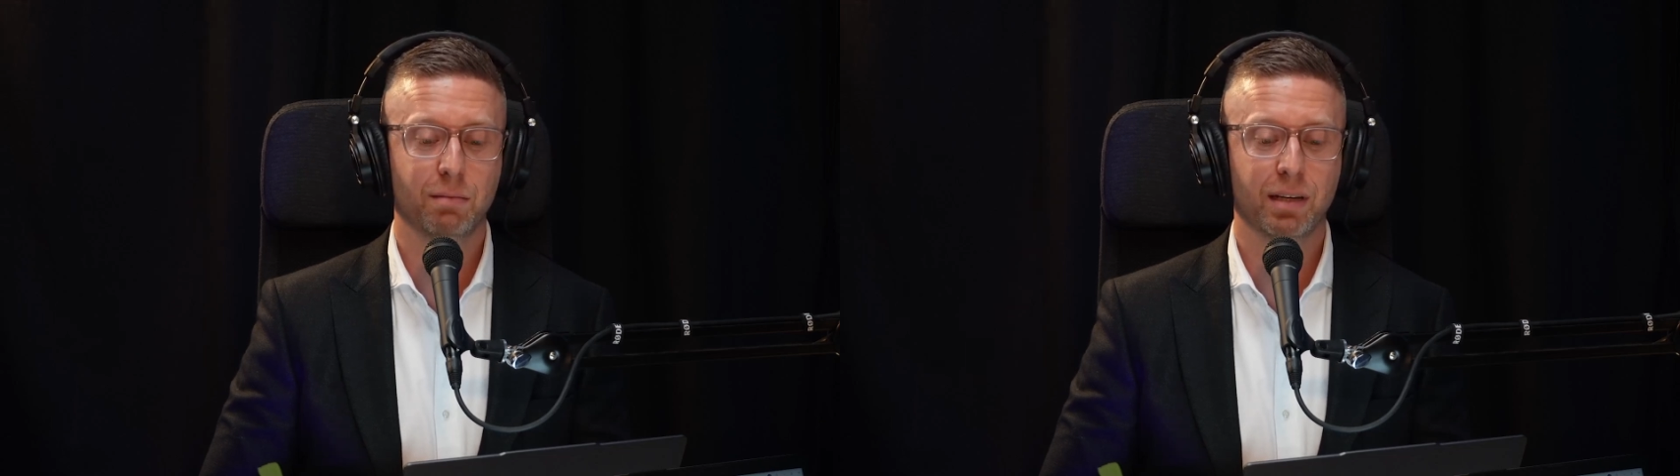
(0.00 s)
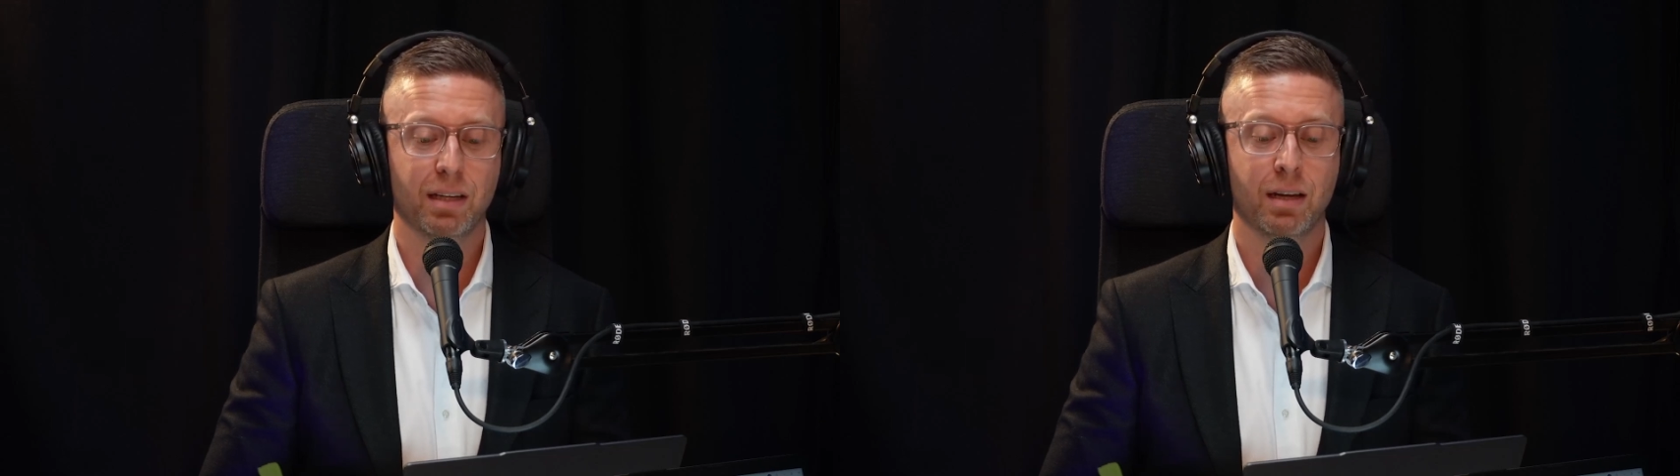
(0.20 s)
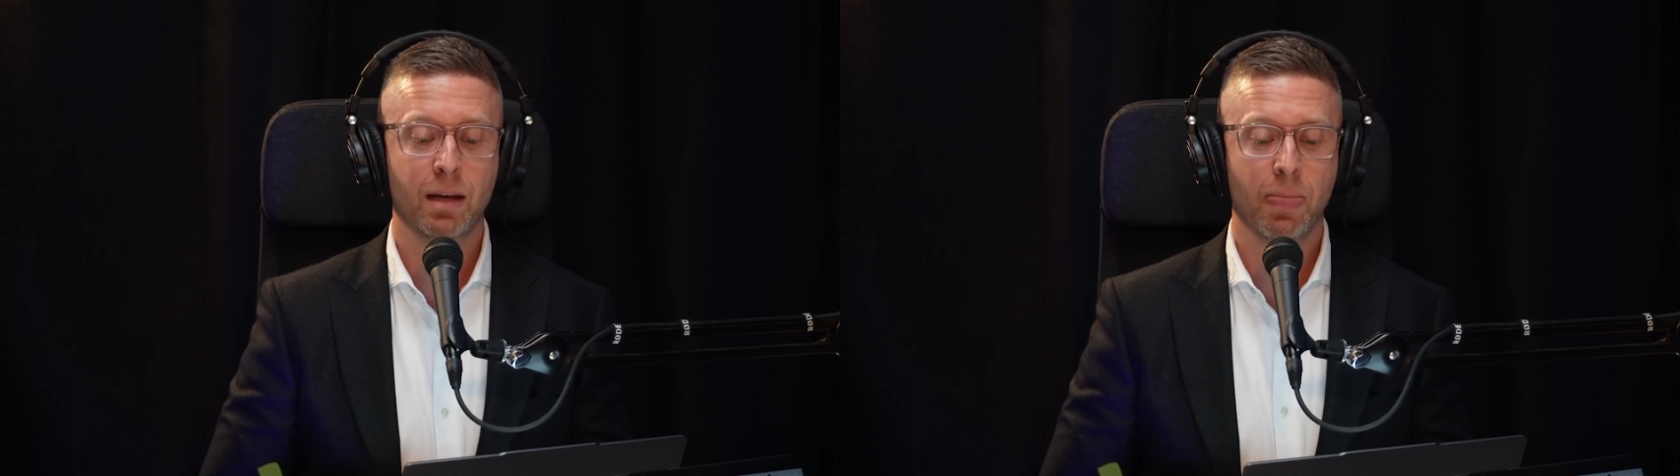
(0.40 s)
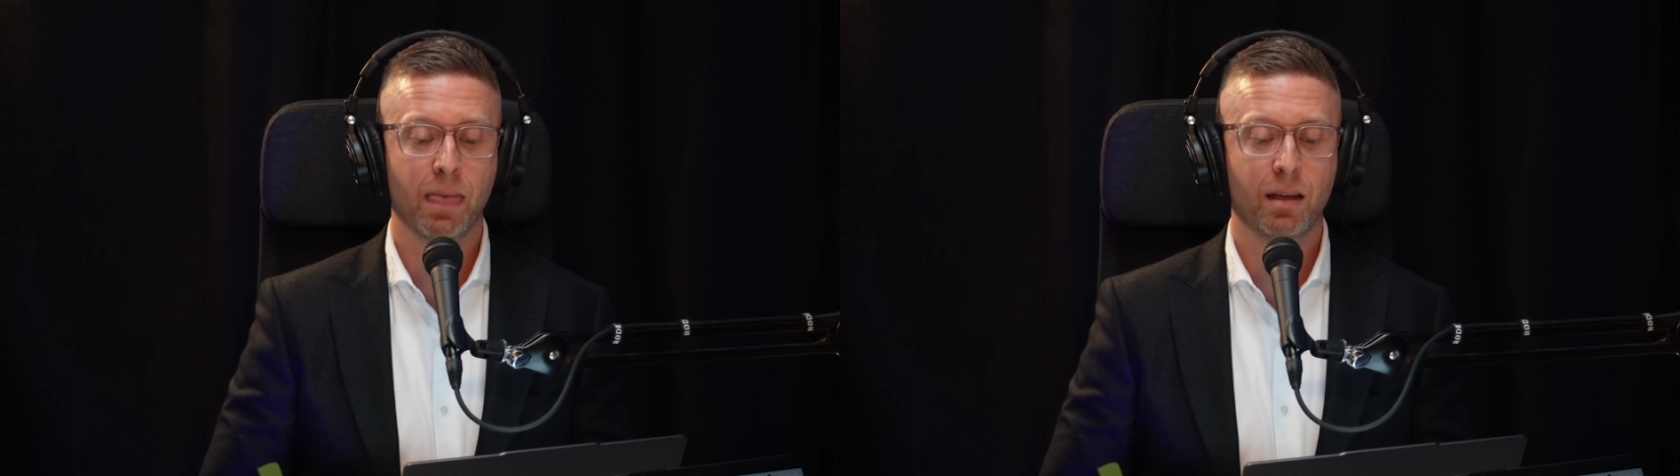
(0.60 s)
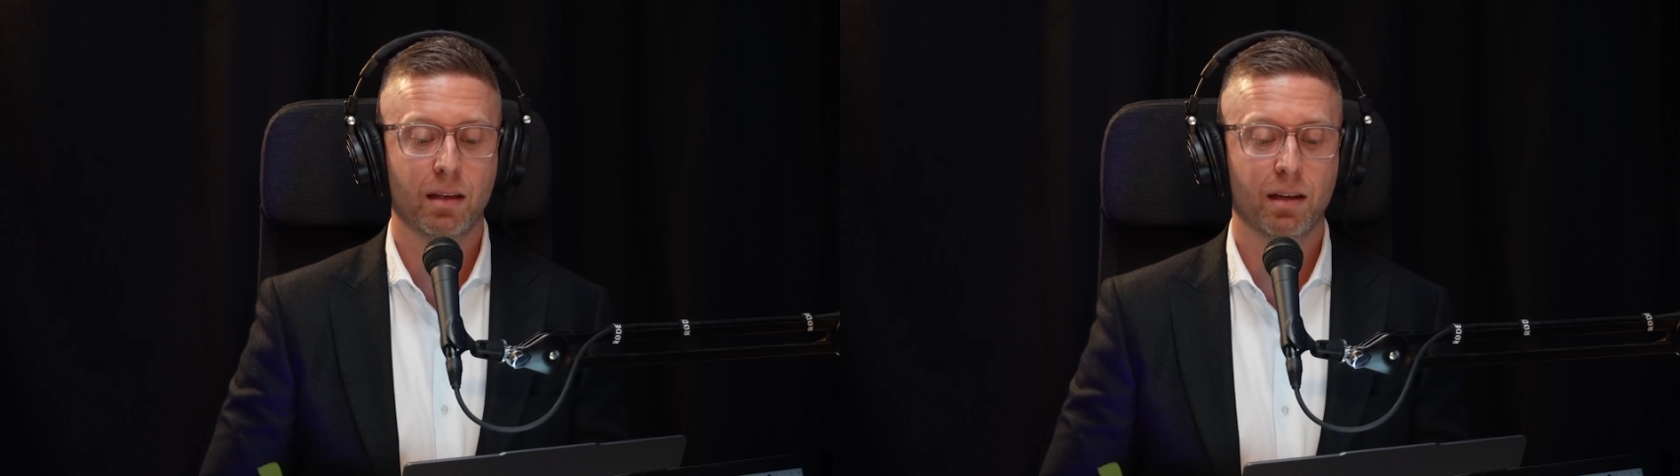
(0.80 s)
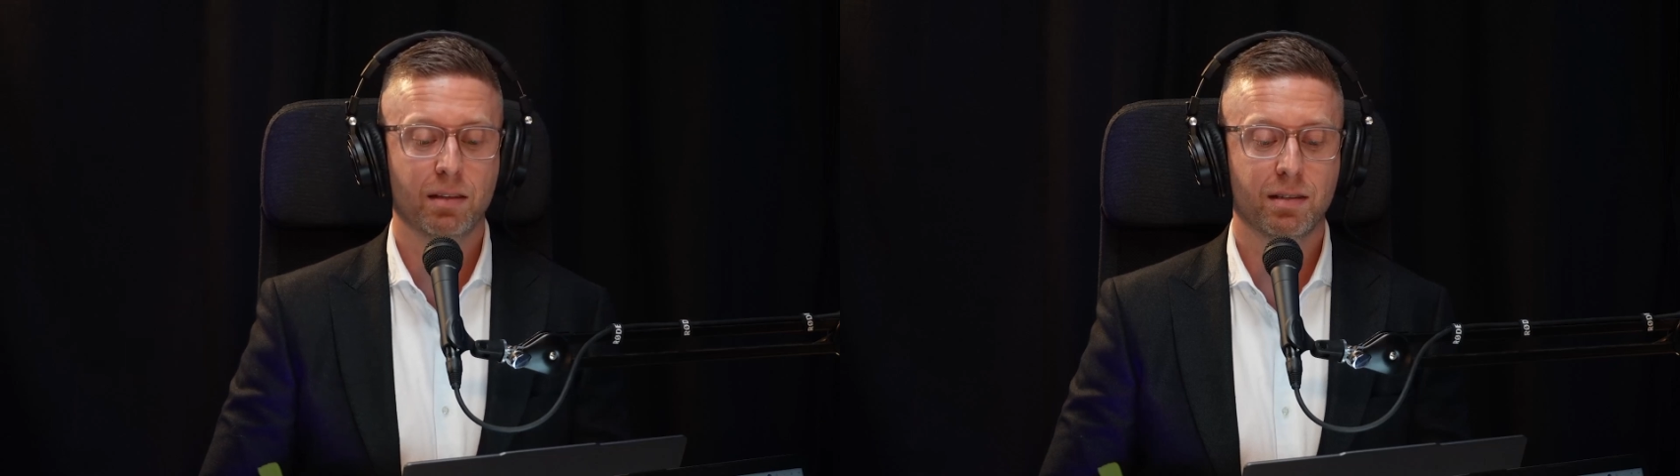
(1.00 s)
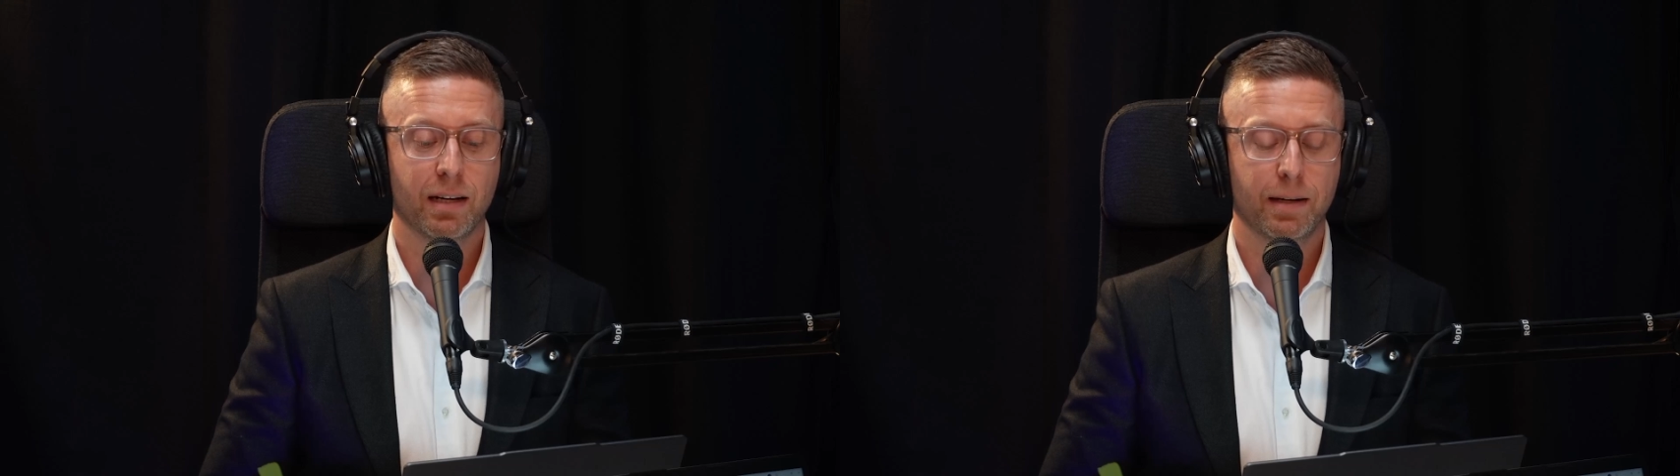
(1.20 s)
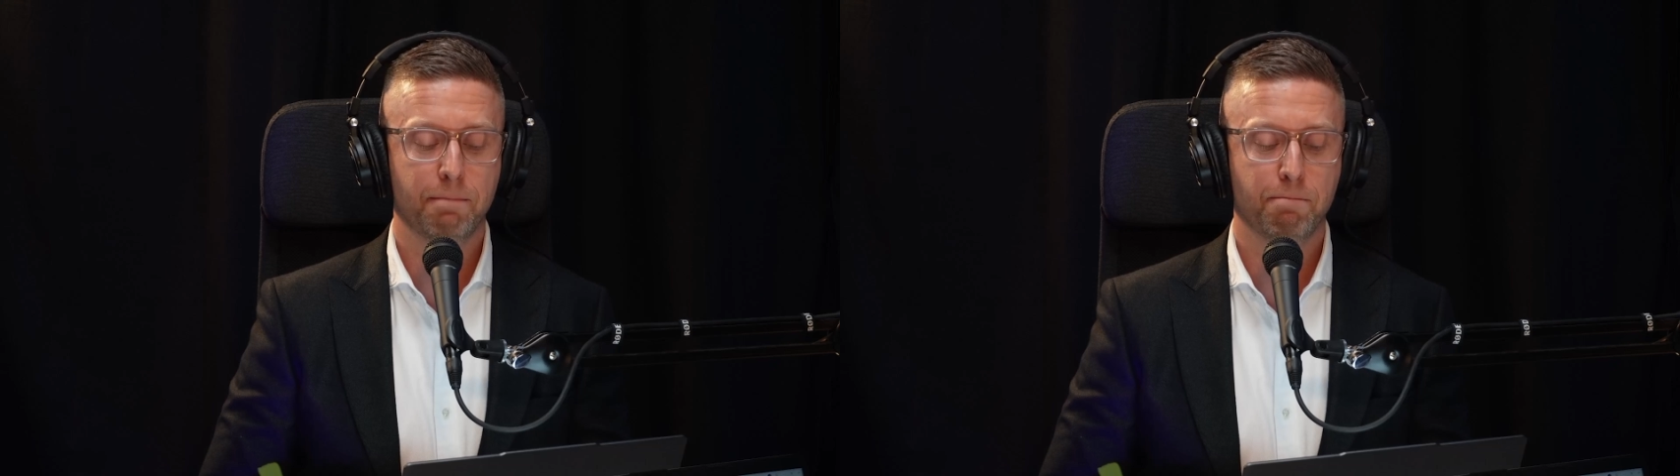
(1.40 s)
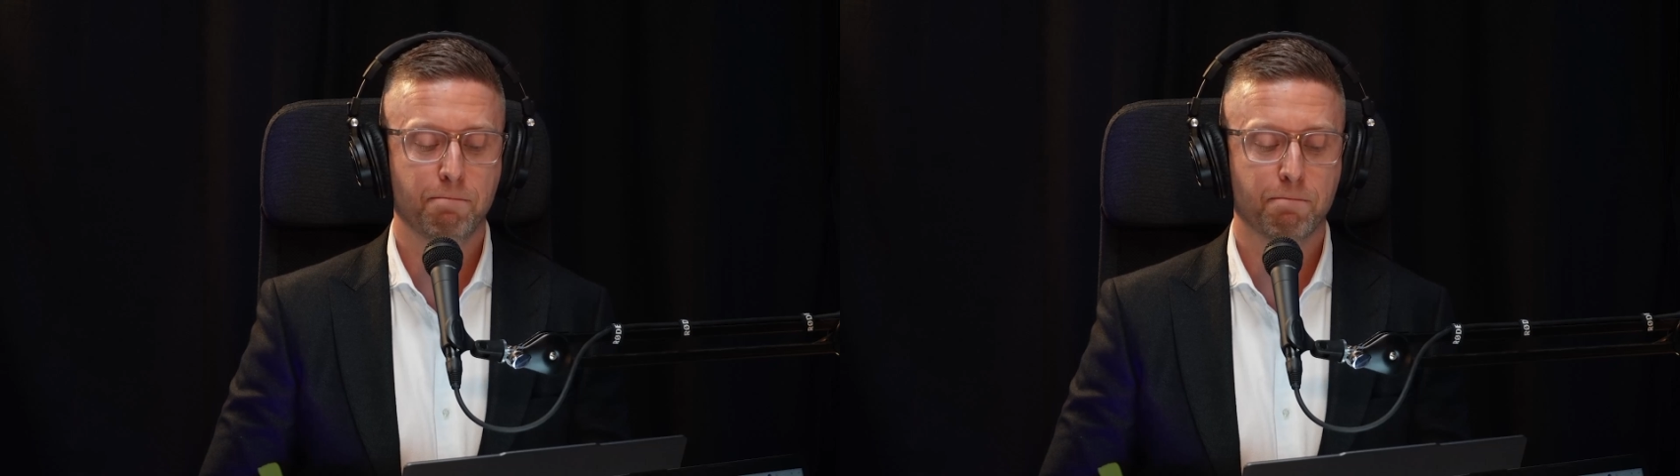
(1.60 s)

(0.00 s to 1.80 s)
but it's where